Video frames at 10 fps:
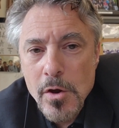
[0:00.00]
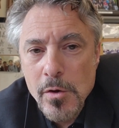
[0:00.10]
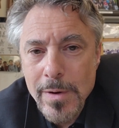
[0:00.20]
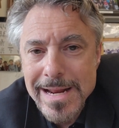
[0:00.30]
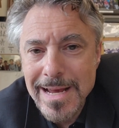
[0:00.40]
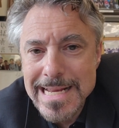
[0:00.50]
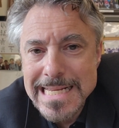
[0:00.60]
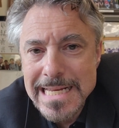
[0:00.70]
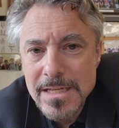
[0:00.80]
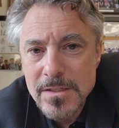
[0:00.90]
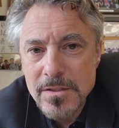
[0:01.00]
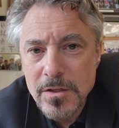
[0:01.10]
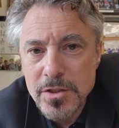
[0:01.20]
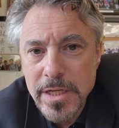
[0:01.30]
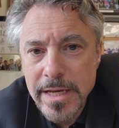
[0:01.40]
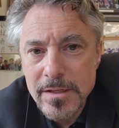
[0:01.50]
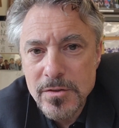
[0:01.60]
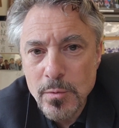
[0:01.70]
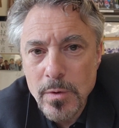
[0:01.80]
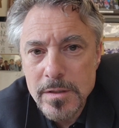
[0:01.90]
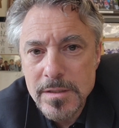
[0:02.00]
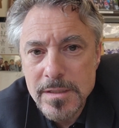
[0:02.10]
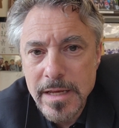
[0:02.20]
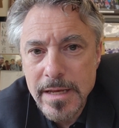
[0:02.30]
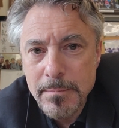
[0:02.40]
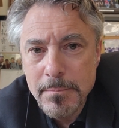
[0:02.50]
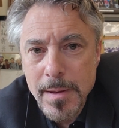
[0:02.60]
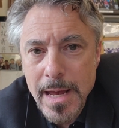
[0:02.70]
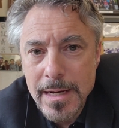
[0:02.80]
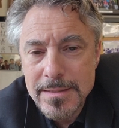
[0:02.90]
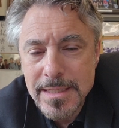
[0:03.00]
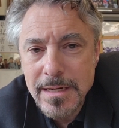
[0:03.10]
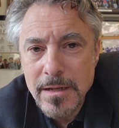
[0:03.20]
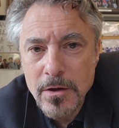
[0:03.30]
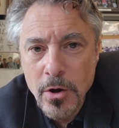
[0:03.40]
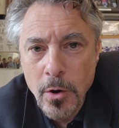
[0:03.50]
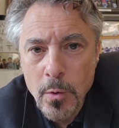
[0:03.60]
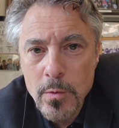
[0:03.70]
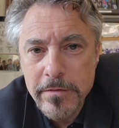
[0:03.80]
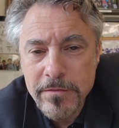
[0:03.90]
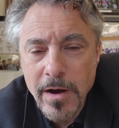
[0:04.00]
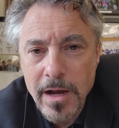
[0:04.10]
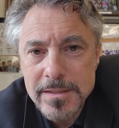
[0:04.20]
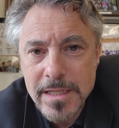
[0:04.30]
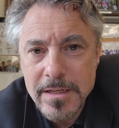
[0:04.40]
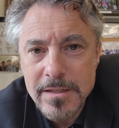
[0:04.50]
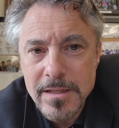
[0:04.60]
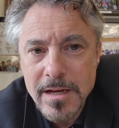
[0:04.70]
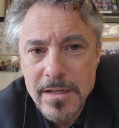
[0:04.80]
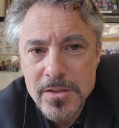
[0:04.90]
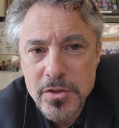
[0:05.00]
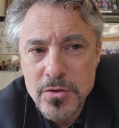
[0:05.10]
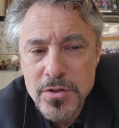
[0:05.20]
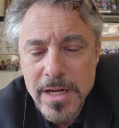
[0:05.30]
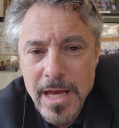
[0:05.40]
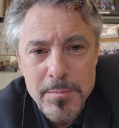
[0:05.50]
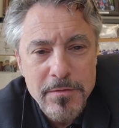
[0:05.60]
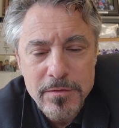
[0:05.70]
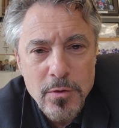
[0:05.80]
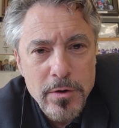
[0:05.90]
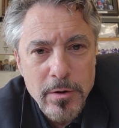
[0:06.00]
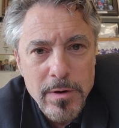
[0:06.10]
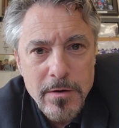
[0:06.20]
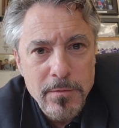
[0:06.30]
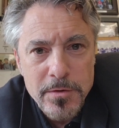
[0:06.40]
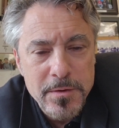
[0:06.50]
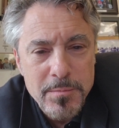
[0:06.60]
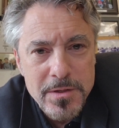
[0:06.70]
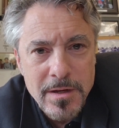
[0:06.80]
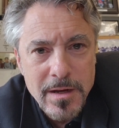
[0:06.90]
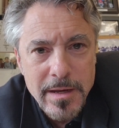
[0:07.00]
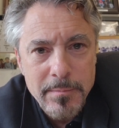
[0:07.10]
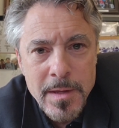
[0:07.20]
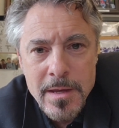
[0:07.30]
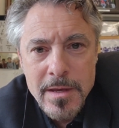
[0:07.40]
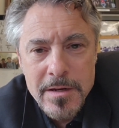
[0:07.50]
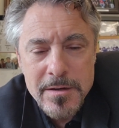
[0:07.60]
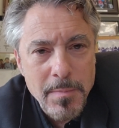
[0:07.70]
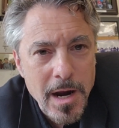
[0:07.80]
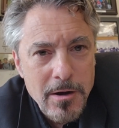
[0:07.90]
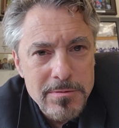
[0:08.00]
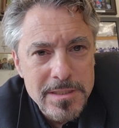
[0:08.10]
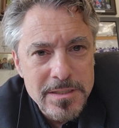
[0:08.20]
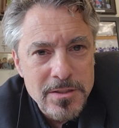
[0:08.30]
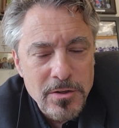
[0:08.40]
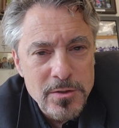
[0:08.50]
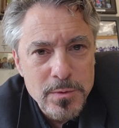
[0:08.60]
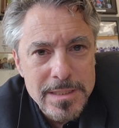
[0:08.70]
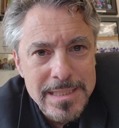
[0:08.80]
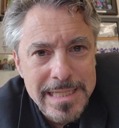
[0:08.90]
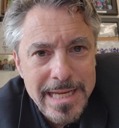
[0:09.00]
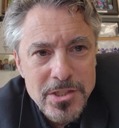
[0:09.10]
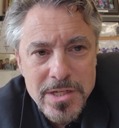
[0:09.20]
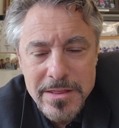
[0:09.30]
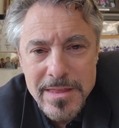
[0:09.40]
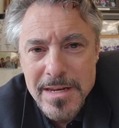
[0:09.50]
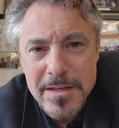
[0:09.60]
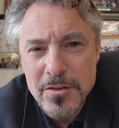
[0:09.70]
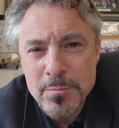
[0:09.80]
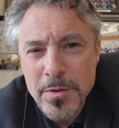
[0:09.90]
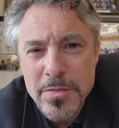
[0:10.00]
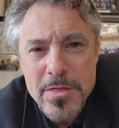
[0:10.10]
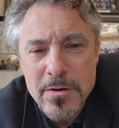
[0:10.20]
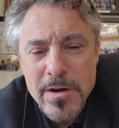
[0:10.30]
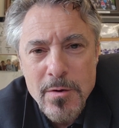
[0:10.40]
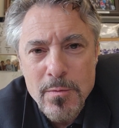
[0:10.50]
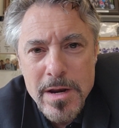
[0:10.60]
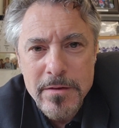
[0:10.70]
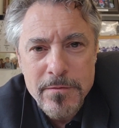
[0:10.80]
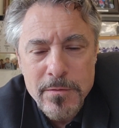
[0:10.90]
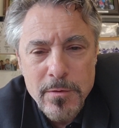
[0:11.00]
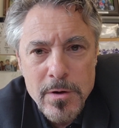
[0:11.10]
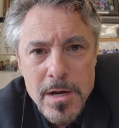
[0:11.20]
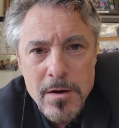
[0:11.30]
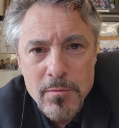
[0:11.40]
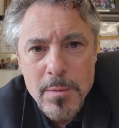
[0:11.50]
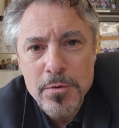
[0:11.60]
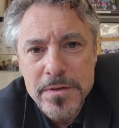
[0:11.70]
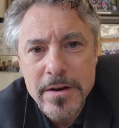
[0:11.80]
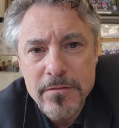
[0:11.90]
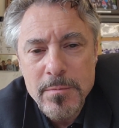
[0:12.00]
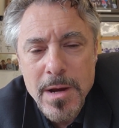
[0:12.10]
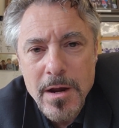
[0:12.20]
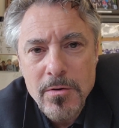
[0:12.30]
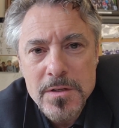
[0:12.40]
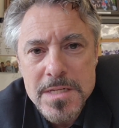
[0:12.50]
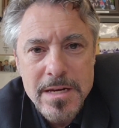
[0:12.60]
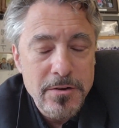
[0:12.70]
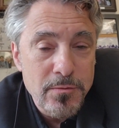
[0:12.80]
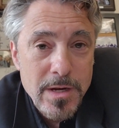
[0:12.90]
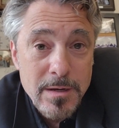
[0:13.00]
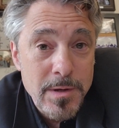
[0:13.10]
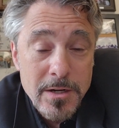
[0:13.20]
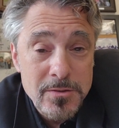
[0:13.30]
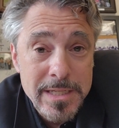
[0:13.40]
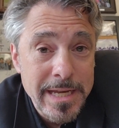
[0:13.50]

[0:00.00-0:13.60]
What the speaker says: Great ideas such as the ones that Madison codifies into the Constitution had been floating around for some time. Democracy starts with the ancient Athenians, but they're not ready for representative democracy, and a direct democracy